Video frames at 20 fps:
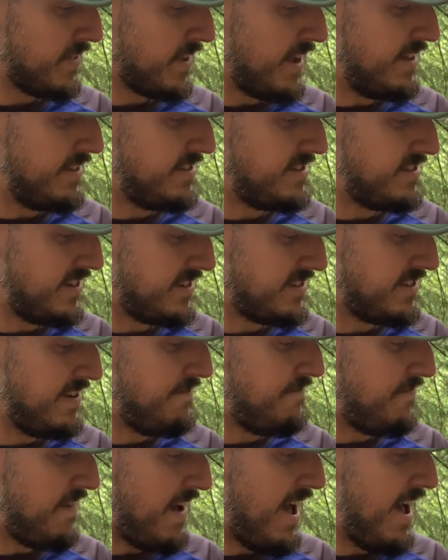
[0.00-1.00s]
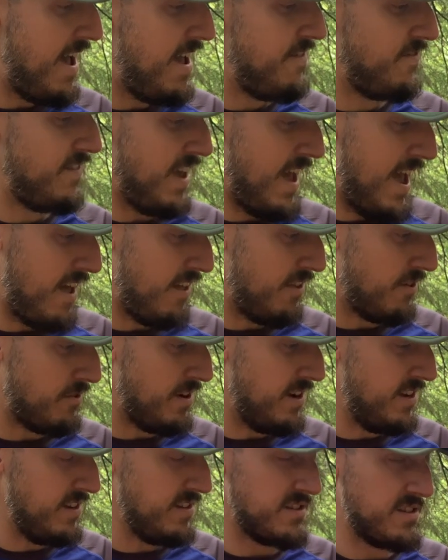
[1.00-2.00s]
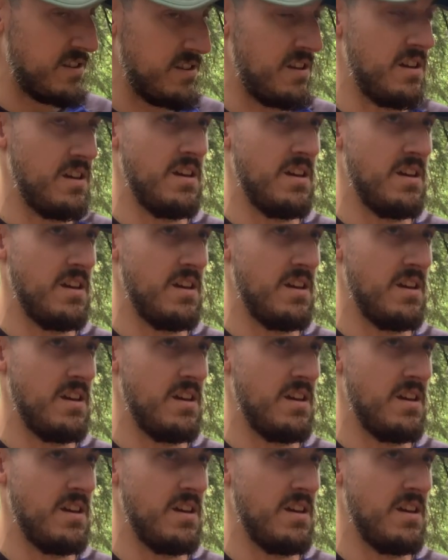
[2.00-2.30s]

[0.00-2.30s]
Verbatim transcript: 165 calories.